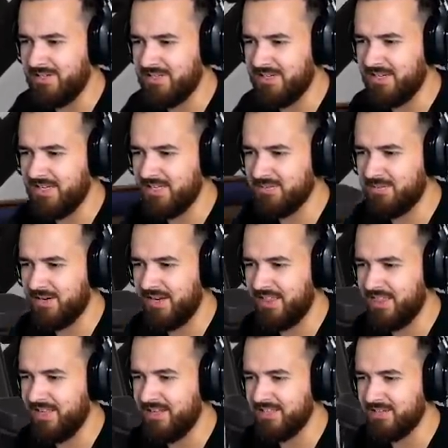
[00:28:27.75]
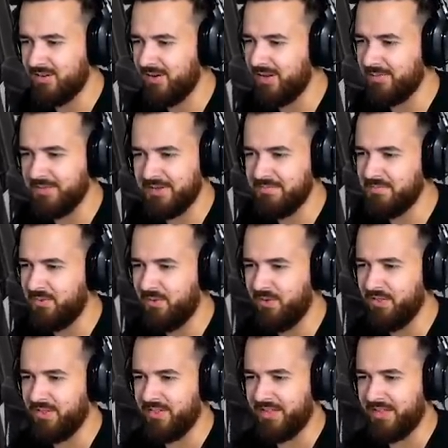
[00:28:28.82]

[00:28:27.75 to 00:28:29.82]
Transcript: she is, but I think it's already been more